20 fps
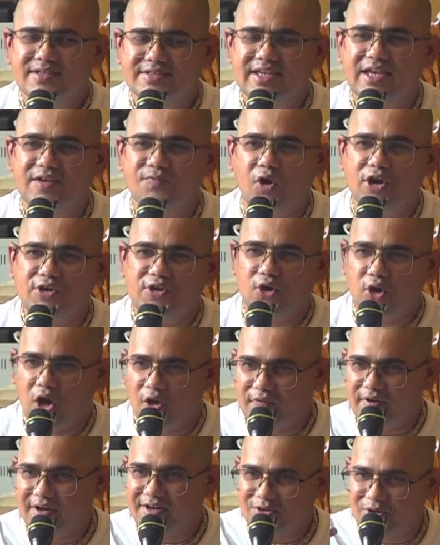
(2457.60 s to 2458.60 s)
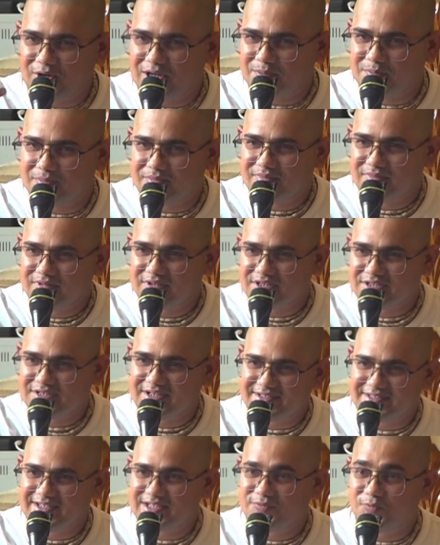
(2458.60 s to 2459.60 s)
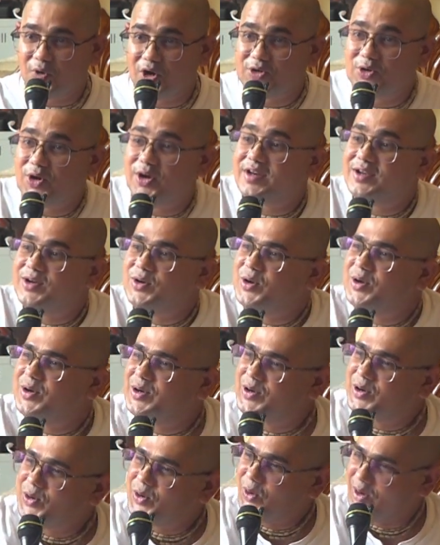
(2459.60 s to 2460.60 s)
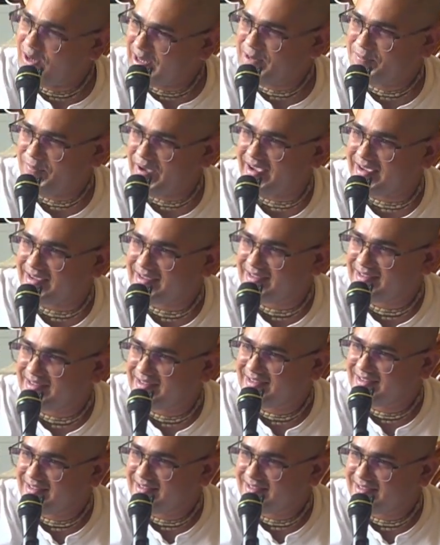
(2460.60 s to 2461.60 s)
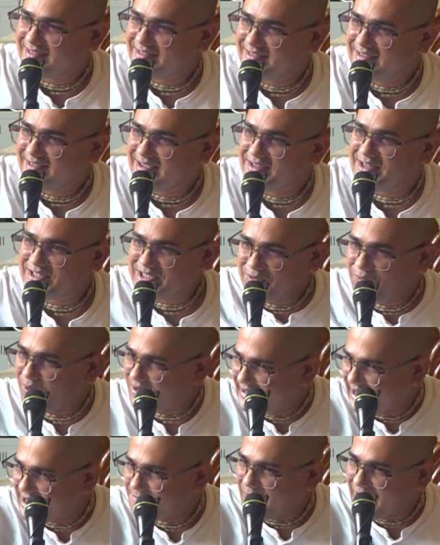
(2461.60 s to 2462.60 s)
see what you're offering to him. Krishna sees what you're holding back. Krishna wants that